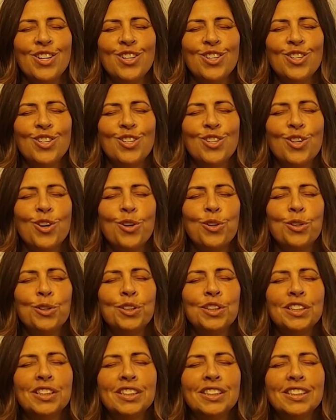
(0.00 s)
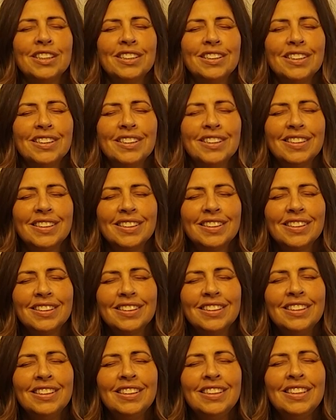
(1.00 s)
shoulders,
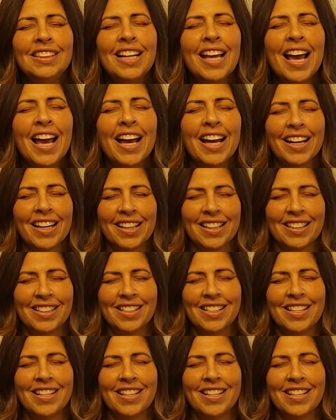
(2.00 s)
neck,